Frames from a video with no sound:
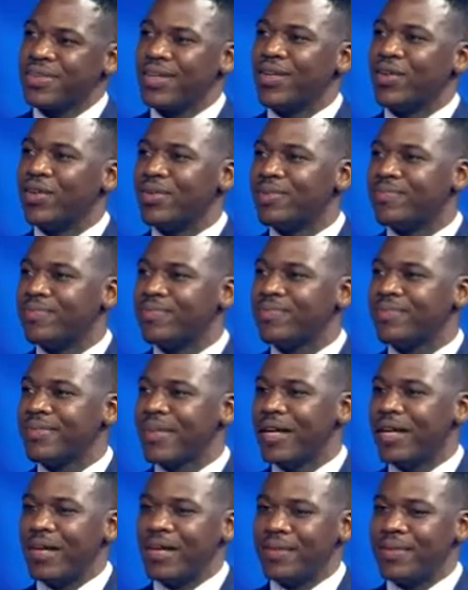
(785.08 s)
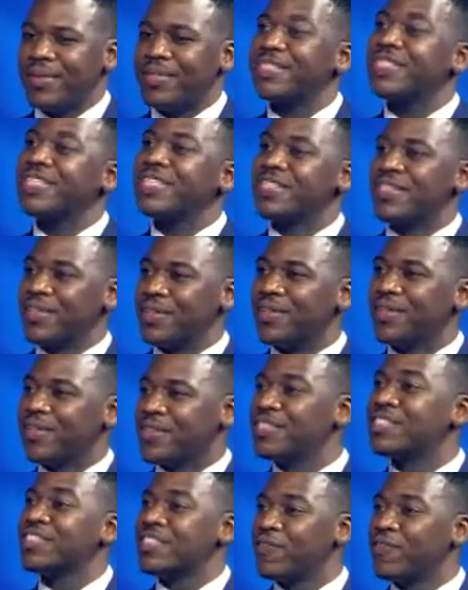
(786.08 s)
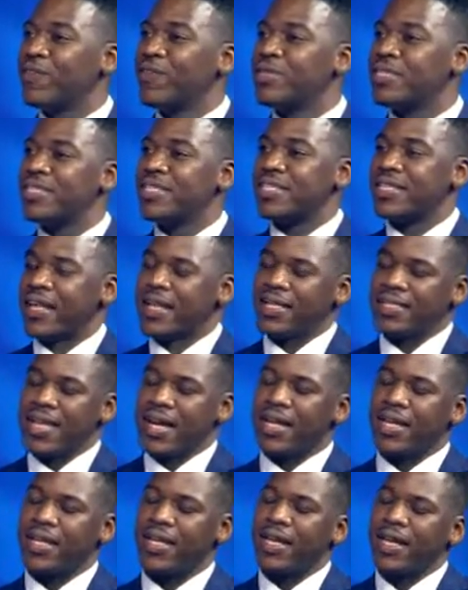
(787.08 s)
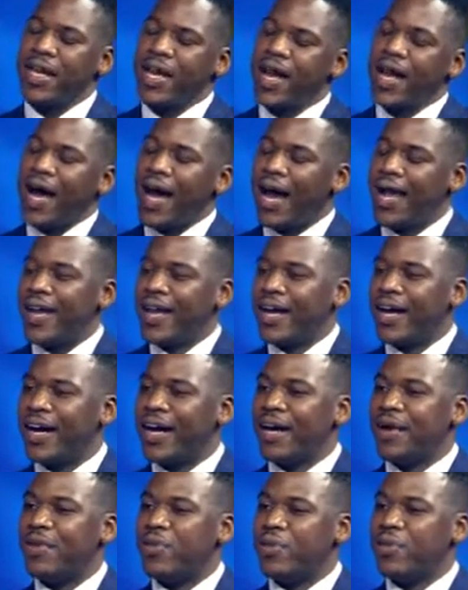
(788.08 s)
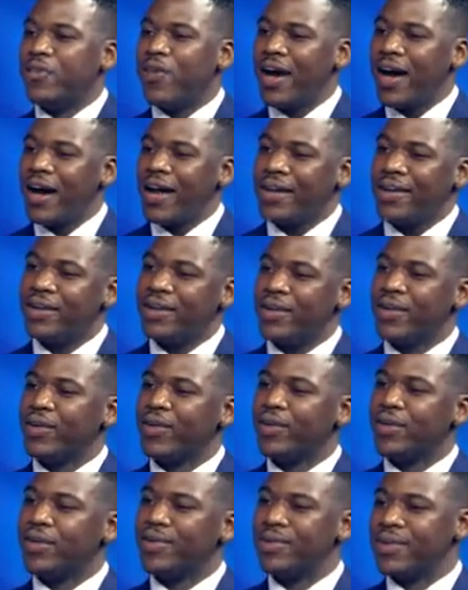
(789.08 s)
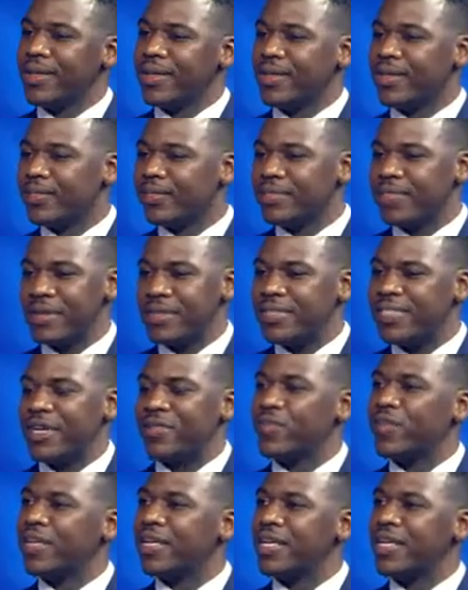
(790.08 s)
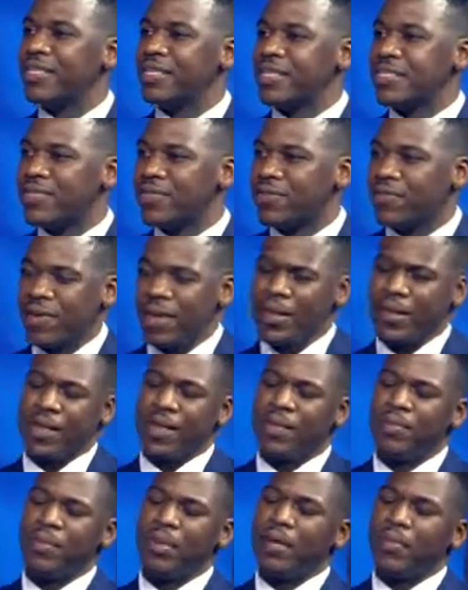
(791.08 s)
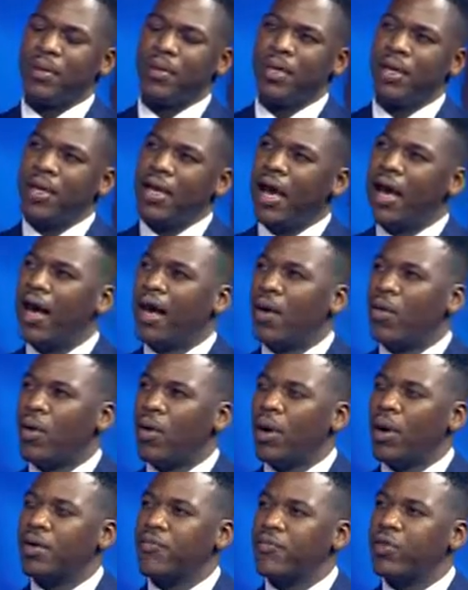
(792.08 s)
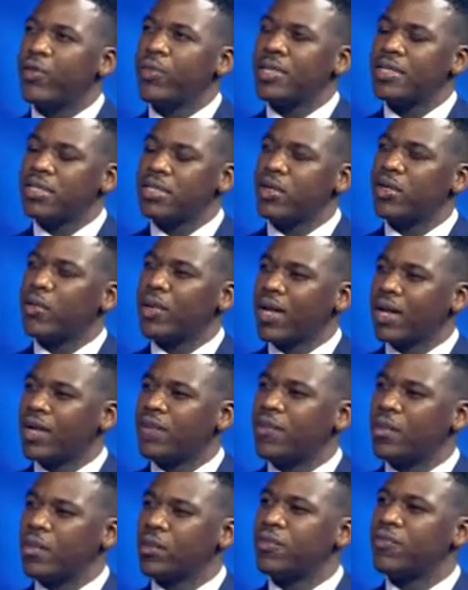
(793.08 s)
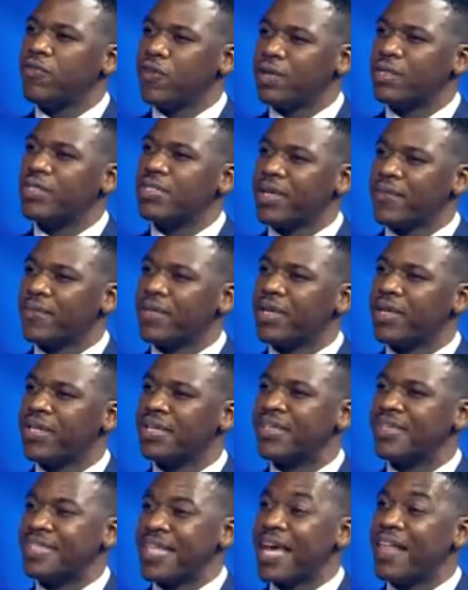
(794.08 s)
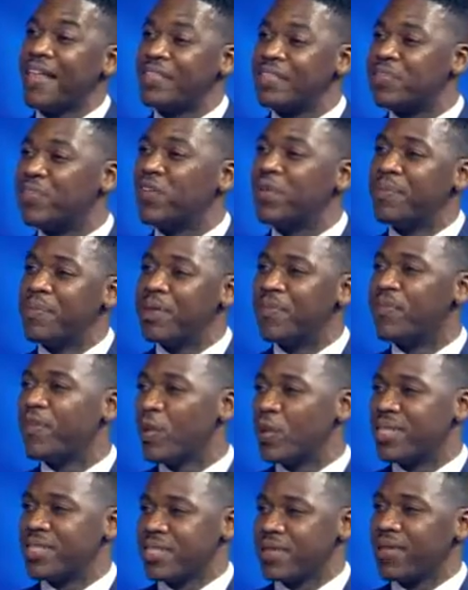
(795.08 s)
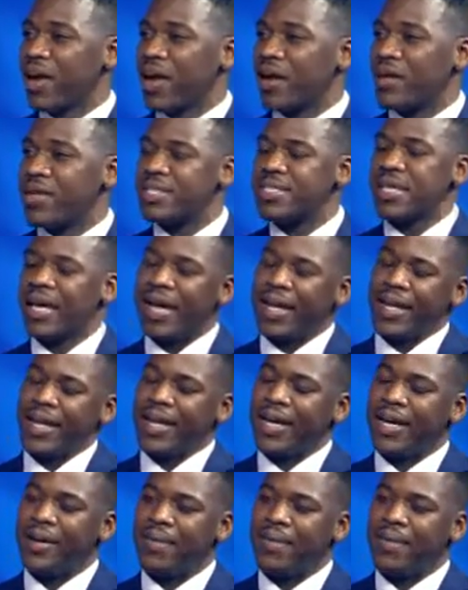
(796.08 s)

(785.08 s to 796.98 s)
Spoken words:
the season. This is the flu season, exactly, and we've had several cases of, I think a few weeks ago we had about 40-something deaths from the influenza virus, and